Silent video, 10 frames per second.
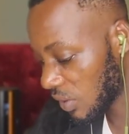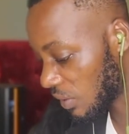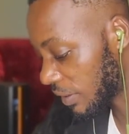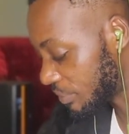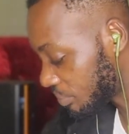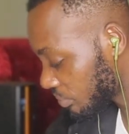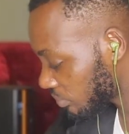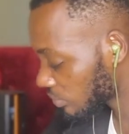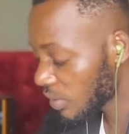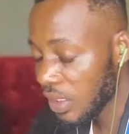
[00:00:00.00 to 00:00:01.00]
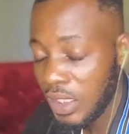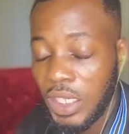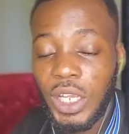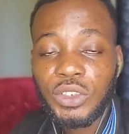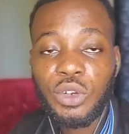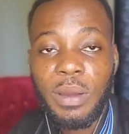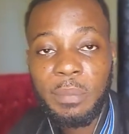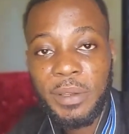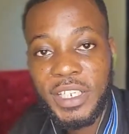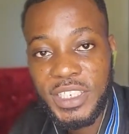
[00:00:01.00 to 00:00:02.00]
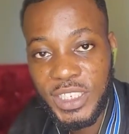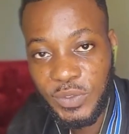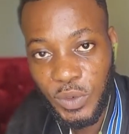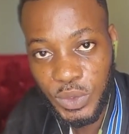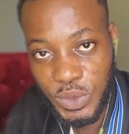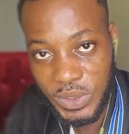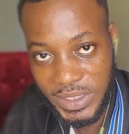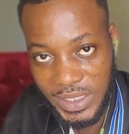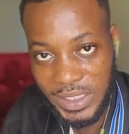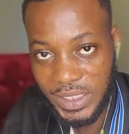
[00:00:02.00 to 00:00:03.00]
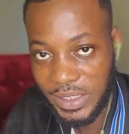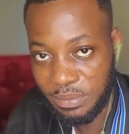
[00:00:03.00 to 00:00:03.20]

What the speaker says: Alright, so my predictions for today.